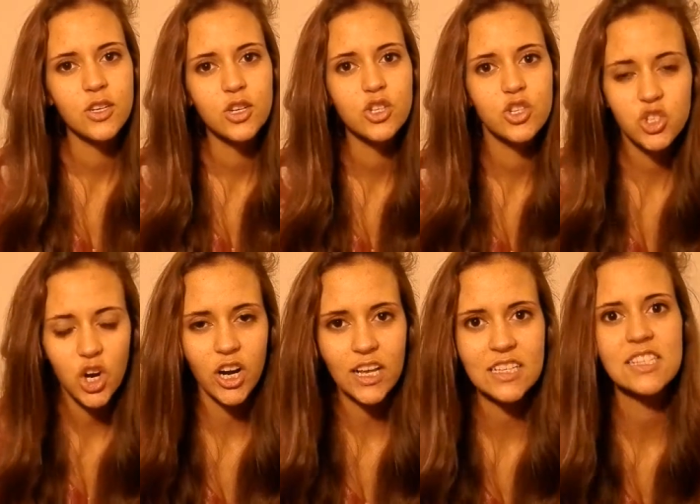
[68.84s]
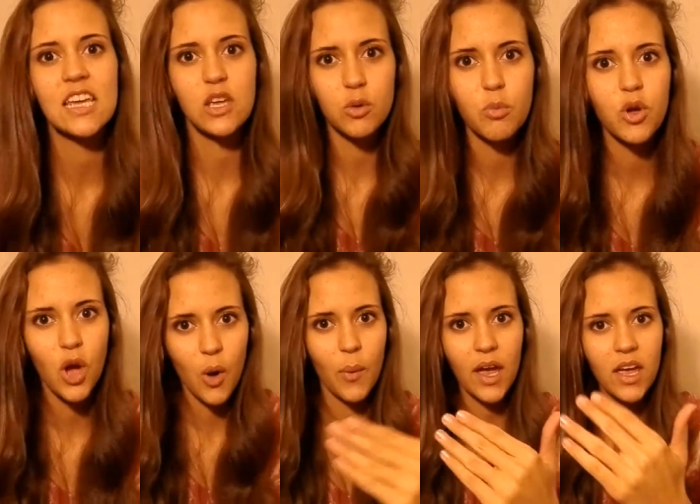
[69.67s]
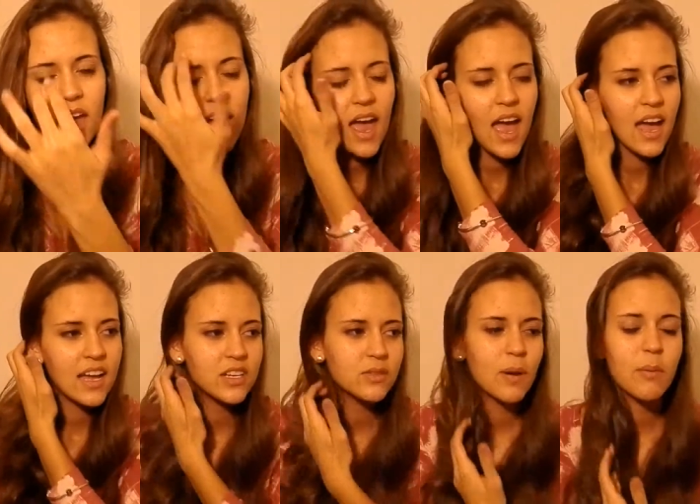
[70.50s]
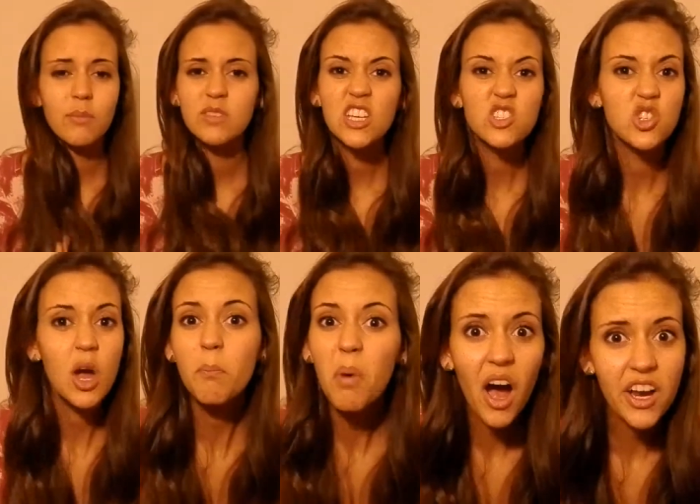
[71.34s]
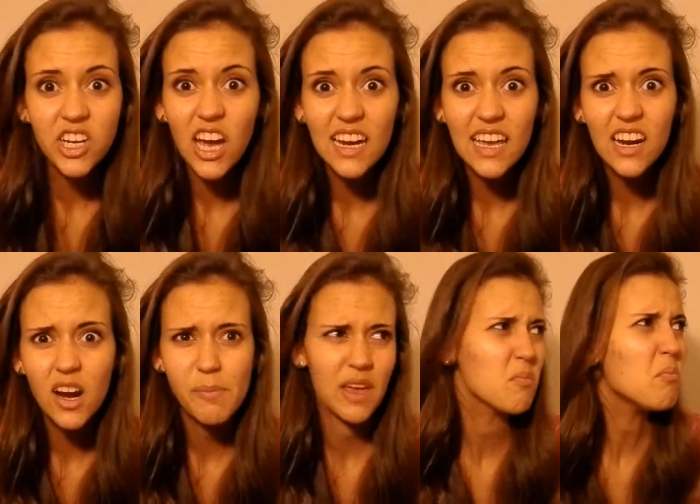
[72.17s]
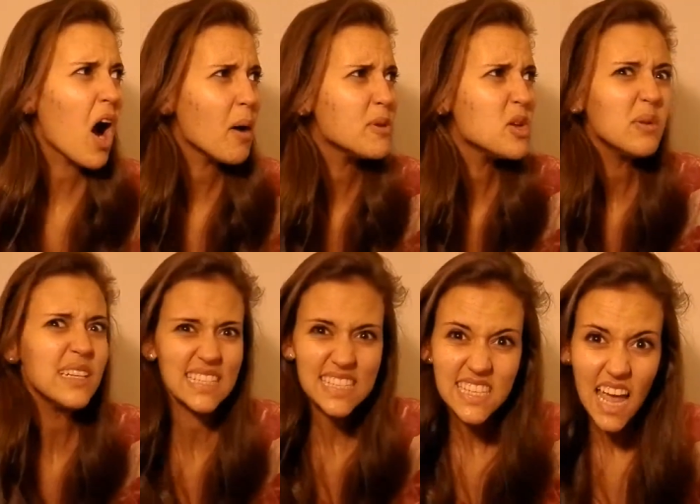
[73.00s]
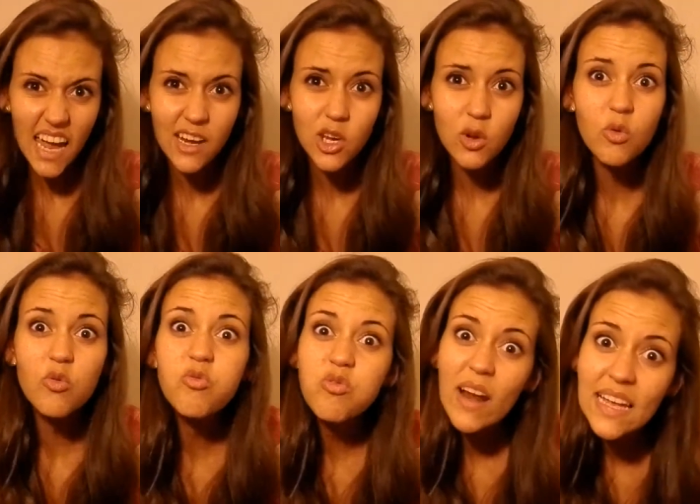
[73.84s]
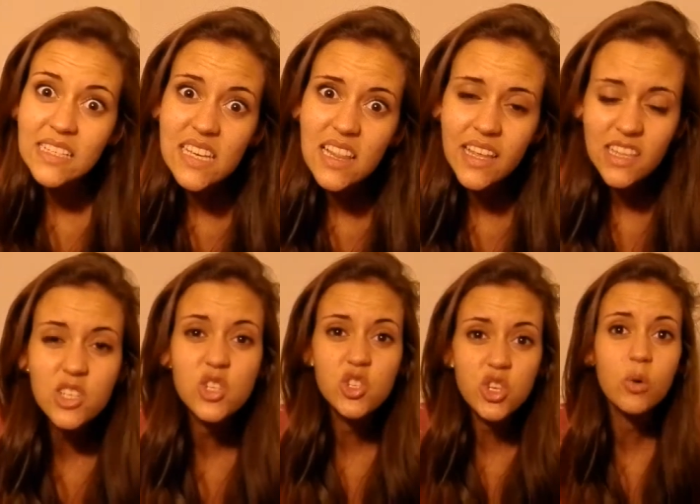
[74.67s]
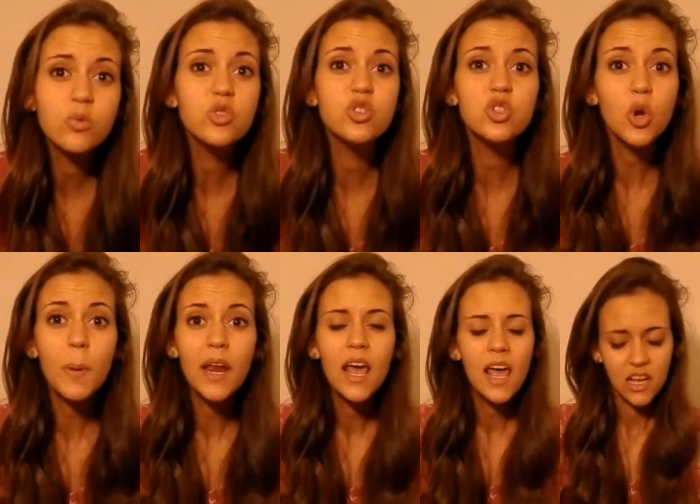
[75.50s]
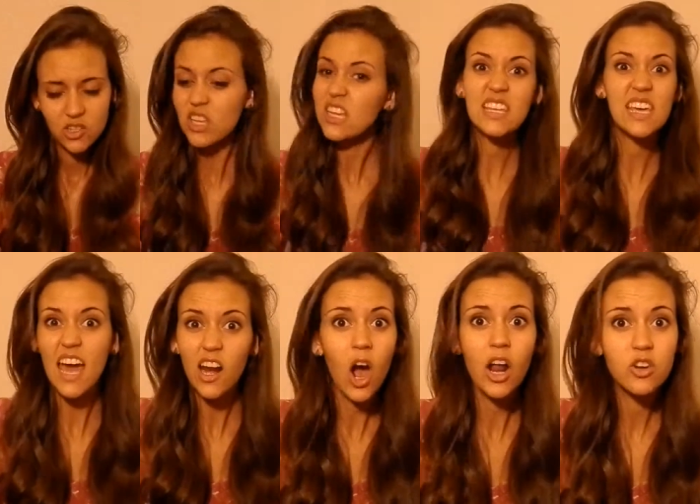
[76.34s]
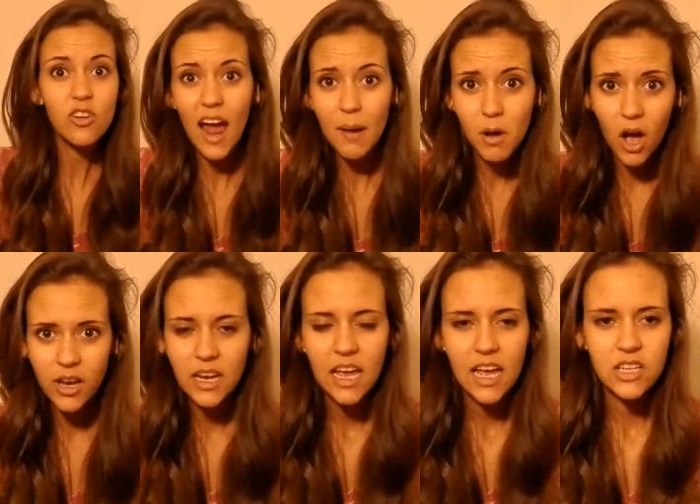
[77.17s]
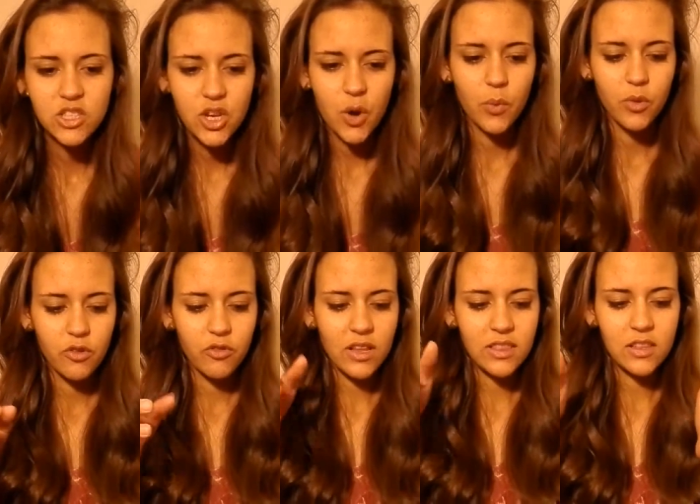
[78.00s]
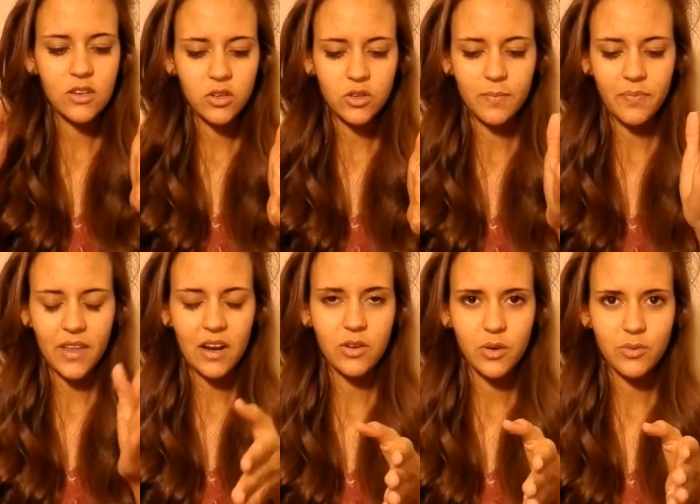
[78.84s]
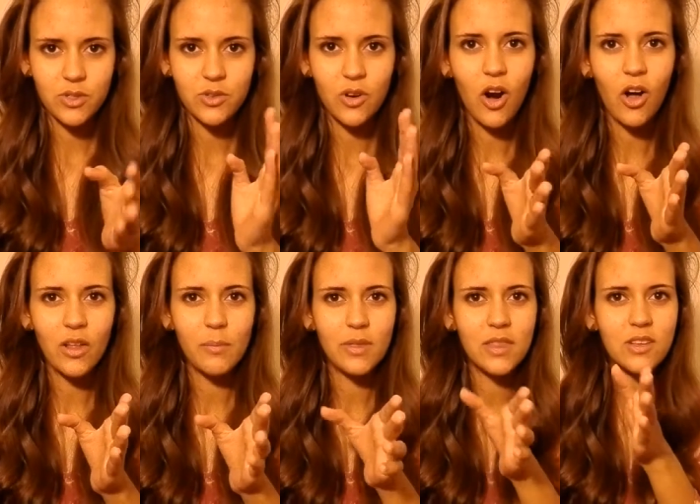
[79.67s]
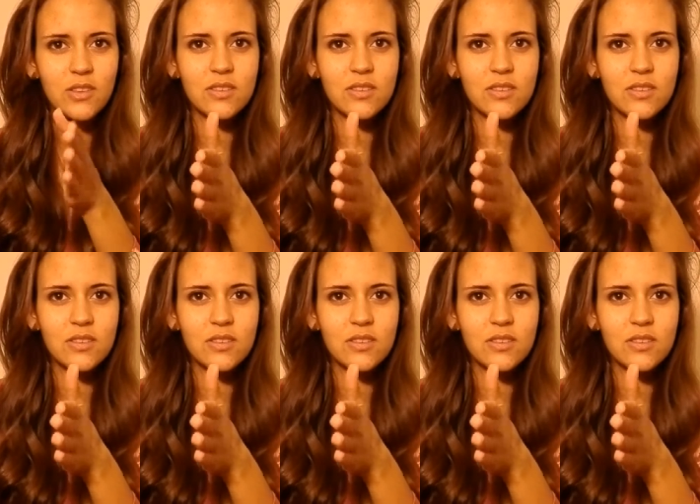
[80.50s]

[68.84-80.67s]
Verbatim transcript: starting. It's like going. And my mom's like, jump on, you gotta get on. I'm like, mom, you insane, you crazy so stupid. So get on, grab on. And so you've got the little, I don't know what you call it, but the